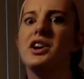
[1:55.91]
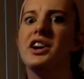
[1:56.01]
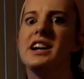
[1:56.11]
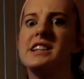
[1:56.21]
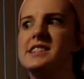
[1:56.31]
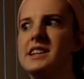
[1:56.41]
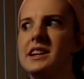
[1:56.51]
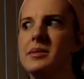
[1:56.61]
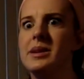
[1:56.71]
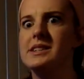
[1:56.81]
you're going to see
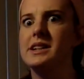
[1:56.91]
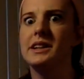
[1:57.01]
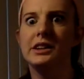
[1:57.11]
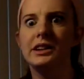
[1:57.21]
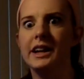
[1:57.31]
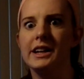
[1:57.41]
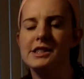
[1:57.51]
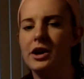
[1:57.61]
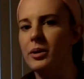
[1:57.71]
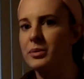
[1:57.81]
them and it's going to look like
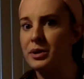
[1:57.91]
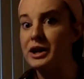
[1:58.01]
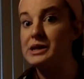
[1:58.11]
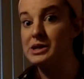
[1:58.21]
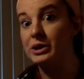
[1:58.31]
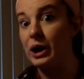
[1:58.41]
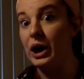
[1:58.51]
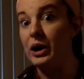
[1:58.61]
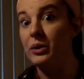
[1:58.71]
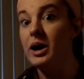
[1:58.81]
it's going pretty
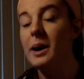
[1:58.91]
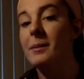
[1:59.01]
slow.